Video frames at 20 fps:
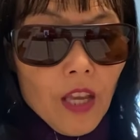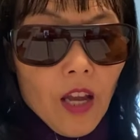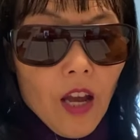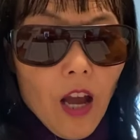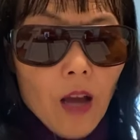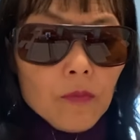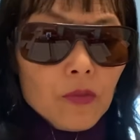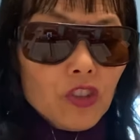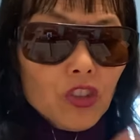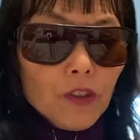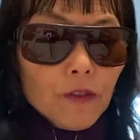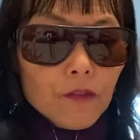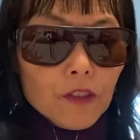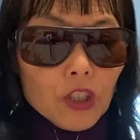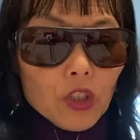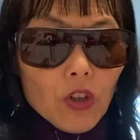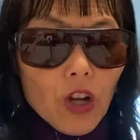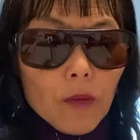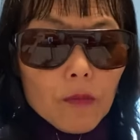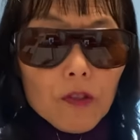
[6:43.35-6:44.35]
I'm different
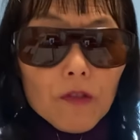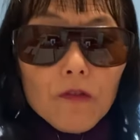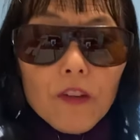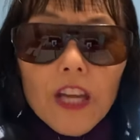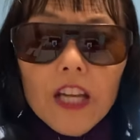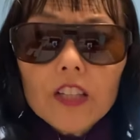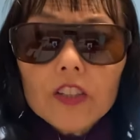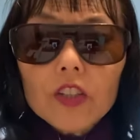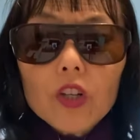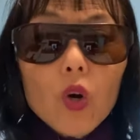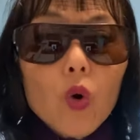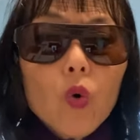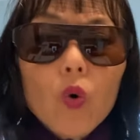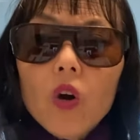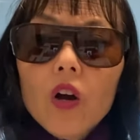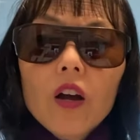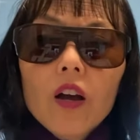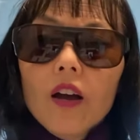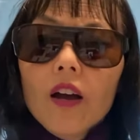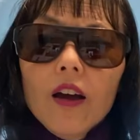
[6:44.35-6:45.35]
or I'm a failure.
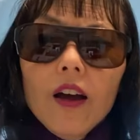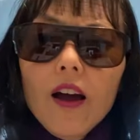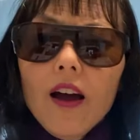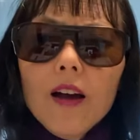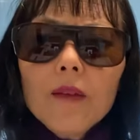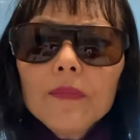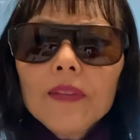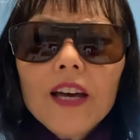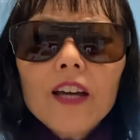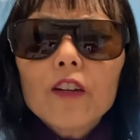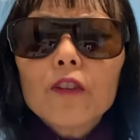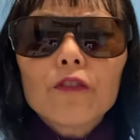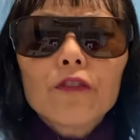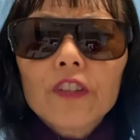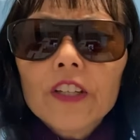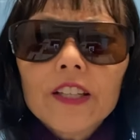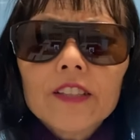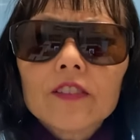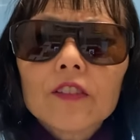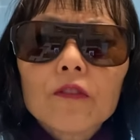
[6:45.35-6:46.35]
Oh, I'm not
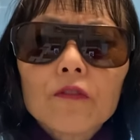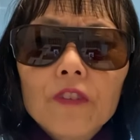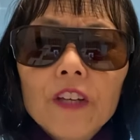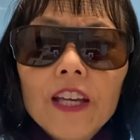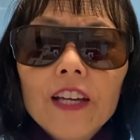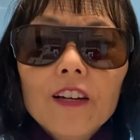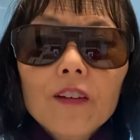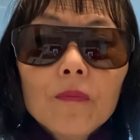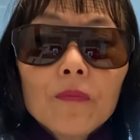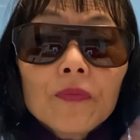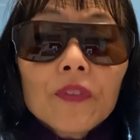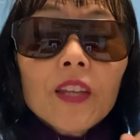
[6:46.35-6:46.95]
afraid to fail.